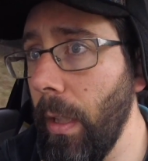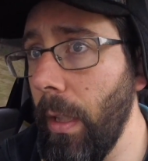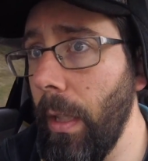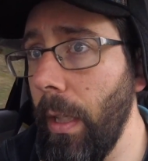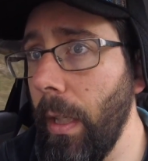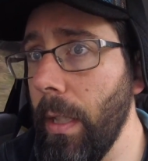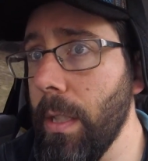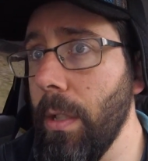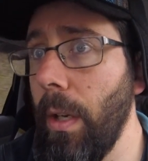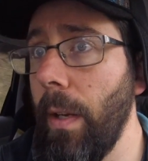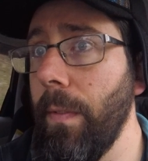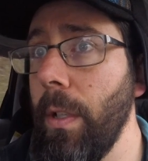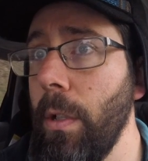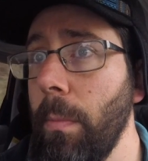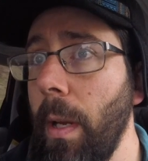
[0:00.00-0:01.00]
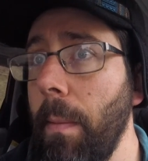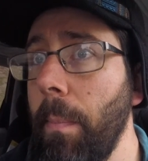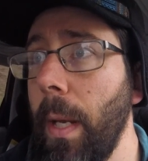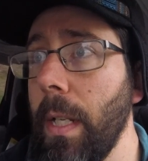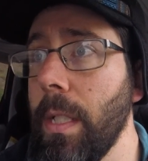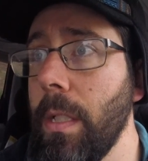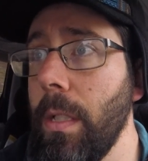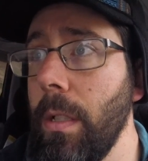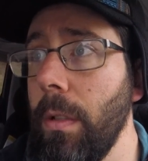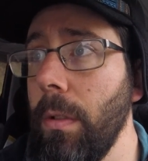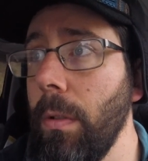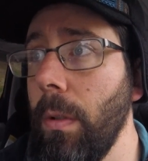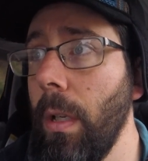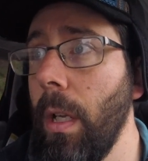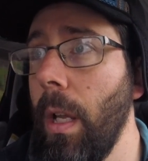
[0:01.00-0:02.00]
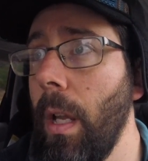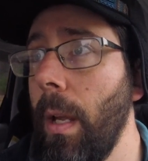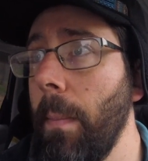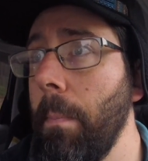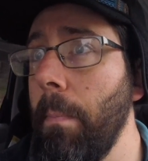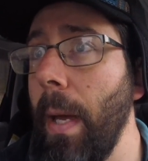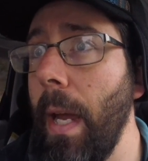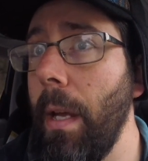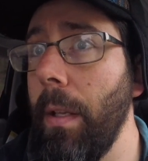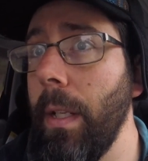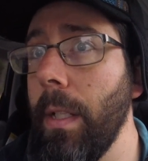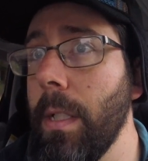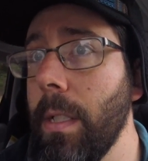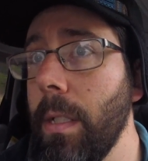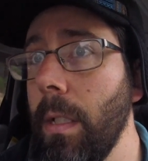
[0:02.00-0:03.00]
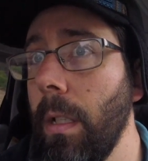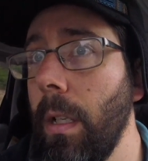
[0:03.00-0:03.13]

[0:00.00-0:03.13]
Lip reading: And so I have to do my best to balance.